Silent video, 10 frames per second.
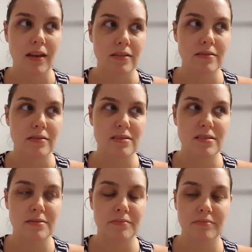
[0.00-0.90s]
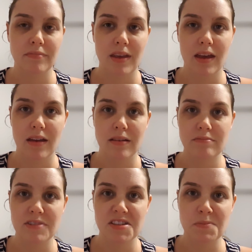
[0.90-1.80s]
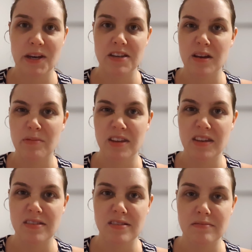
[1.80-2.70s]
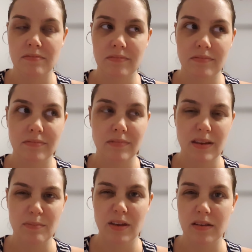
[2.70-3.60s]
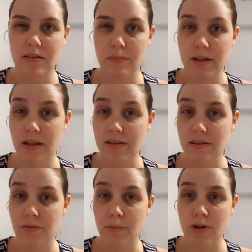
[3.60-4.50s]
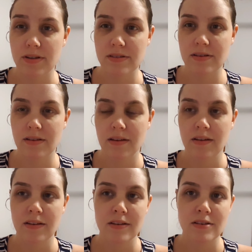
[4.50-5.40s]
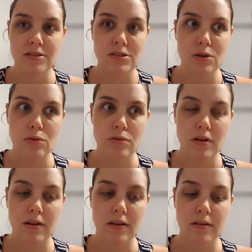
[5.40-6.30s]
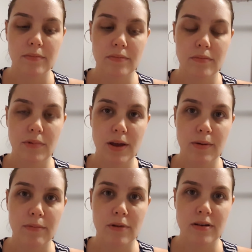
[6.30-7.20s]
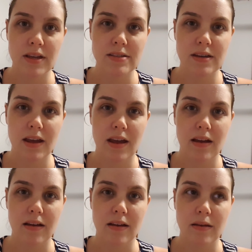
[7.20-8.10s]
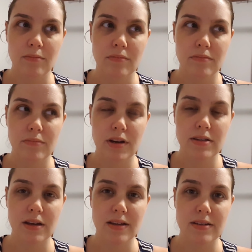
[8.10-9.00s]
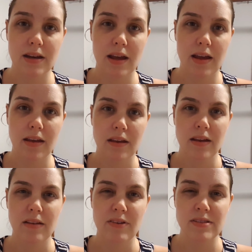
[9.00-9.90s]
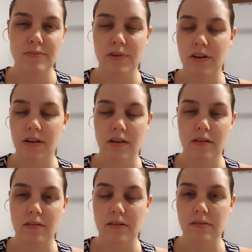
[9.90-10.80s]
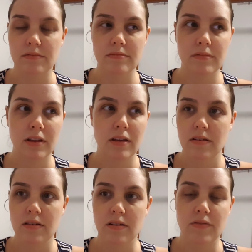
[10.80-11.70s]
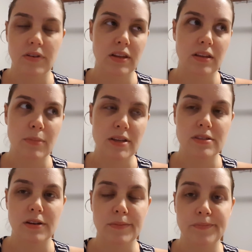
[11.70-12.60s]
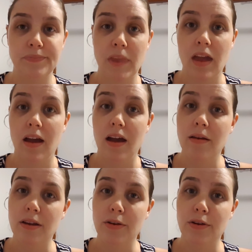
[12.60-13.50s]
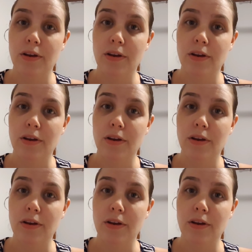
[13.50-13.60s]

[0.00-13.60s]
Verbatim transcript: and yeah, just spending time with the kids and being a little bit lazy if I'm honest. So um, work went well yesterday. I'm pretty tired today. I've had some vertigo and not feeling the best. So I'm going